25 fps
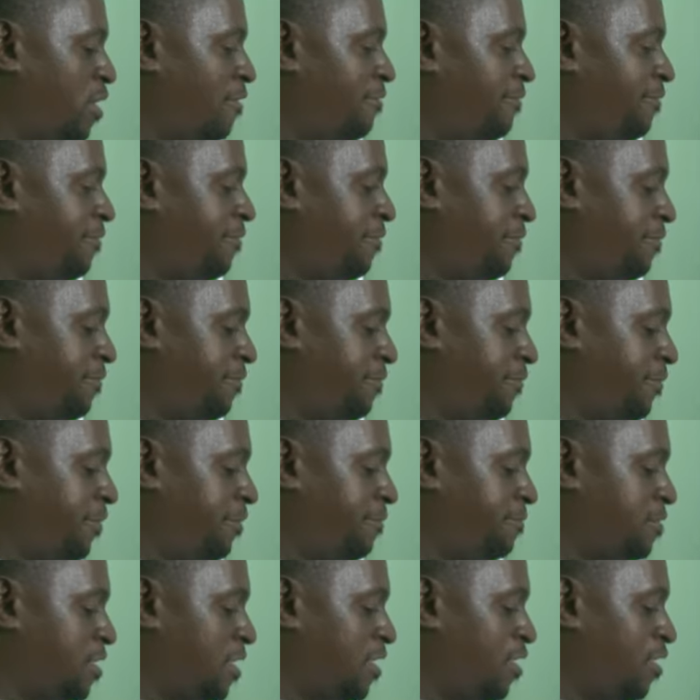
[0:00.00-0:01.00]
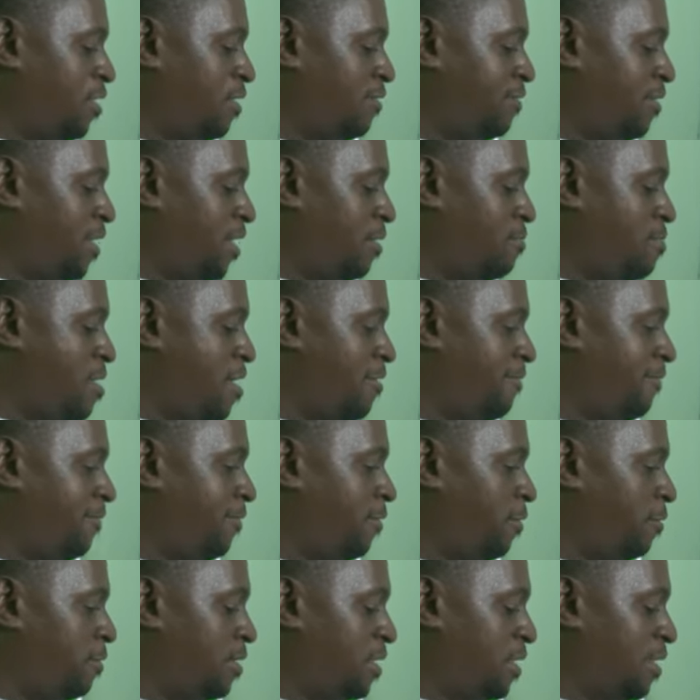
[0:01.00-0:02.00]
have 15 divided by
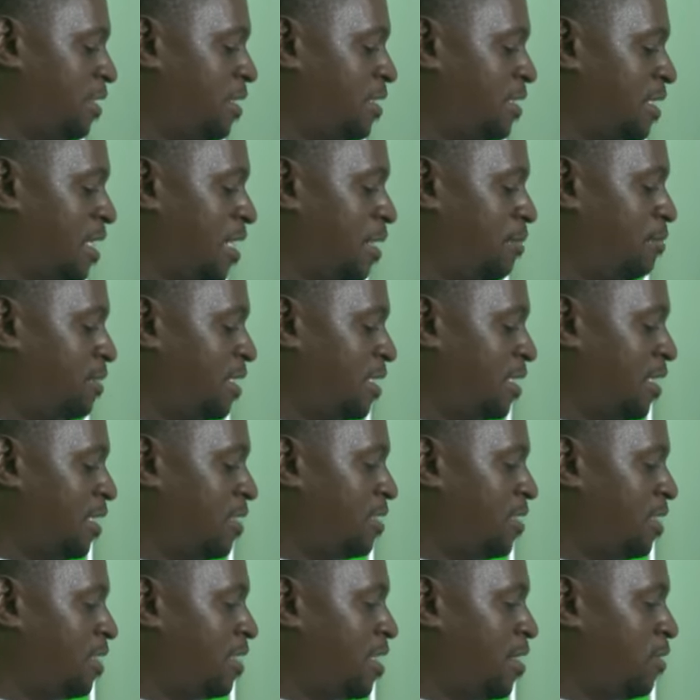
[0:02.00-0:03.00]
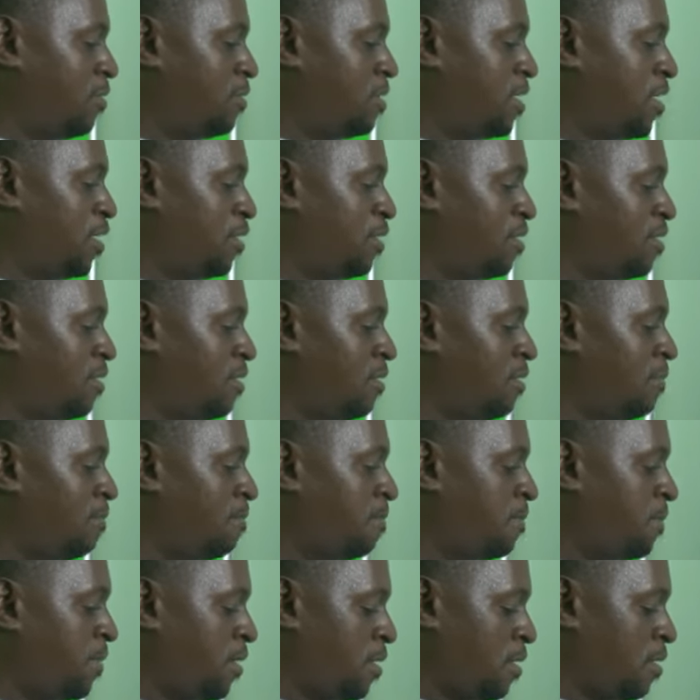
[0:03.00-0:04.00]
40 times 30,000.
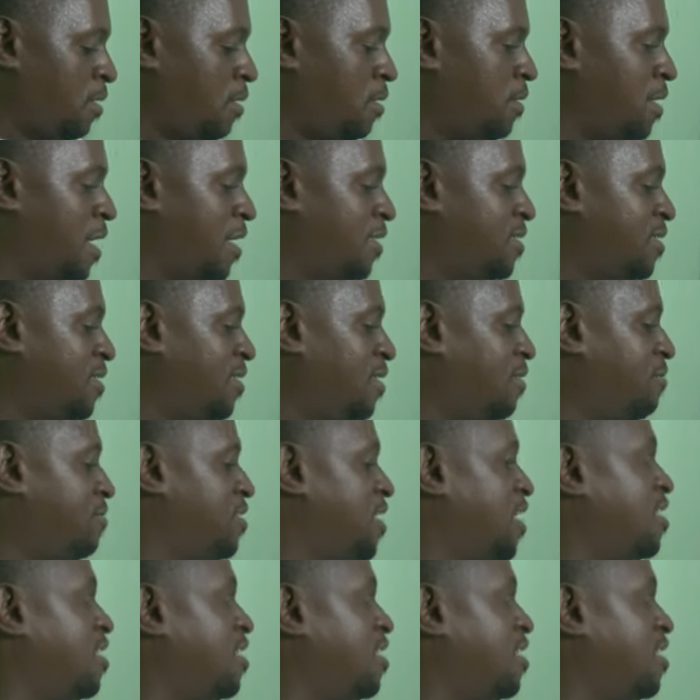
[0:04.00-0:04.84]
That gives